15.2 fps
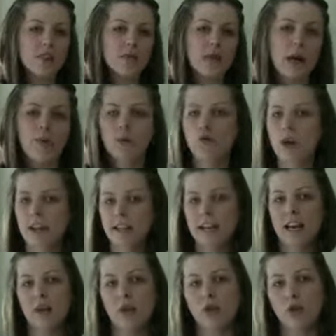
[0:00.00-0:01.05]
sometimes
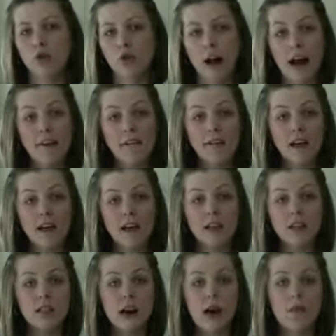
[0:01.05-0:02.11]
rectangle
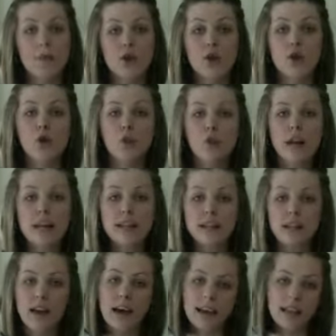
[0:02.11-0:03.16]
graphics. The great
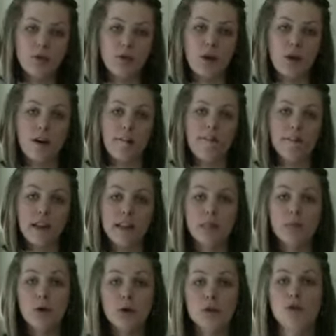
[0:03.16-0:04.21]
size for
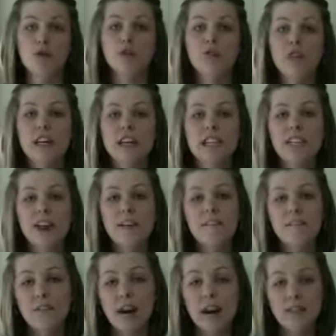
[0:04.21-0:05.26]
Facebook newsfeed is
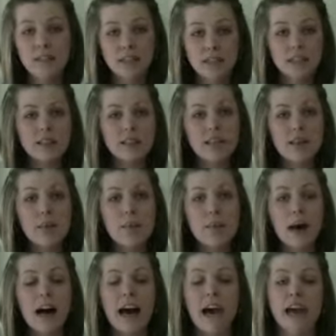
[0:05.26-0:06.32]
560
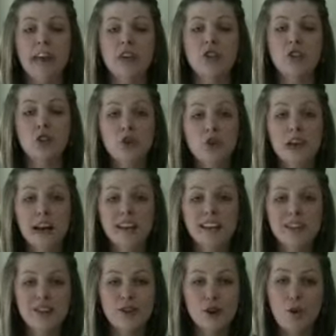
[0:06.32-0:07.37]
by
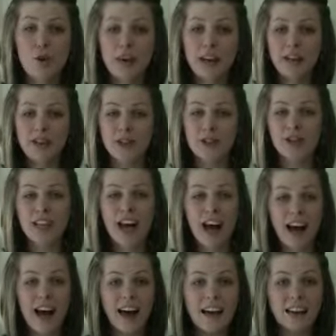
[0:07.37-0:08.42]
292 pixels
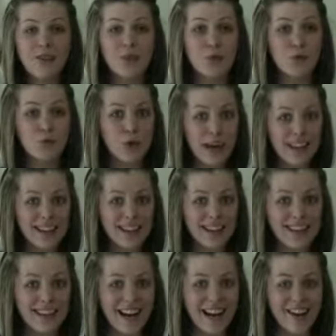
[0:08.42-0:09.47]
high, so write
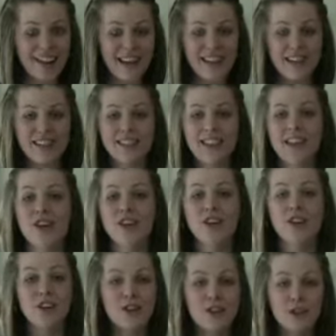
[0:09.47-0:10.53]
that down. That is
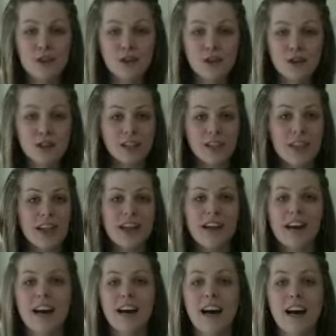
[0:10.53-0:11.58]

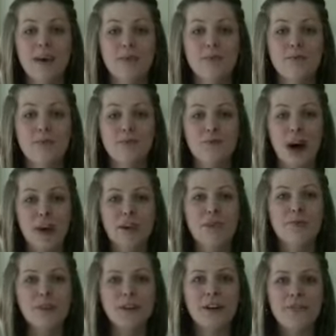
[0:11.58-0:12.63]
hugely
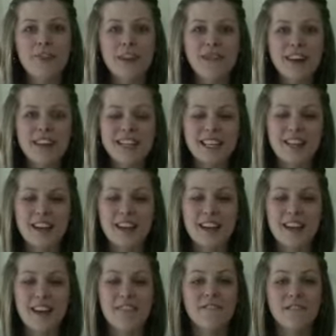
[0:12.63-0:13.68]
valuable information right
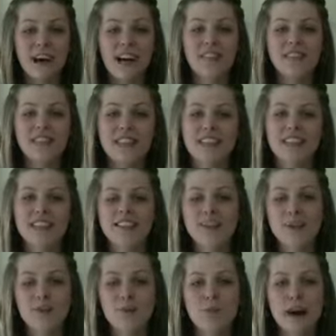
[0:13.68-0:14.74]
there.
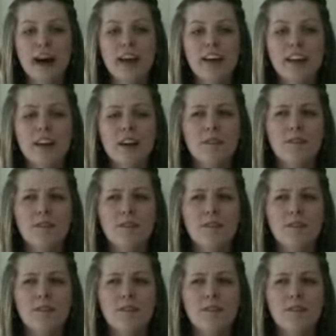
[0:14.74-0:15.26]
560 by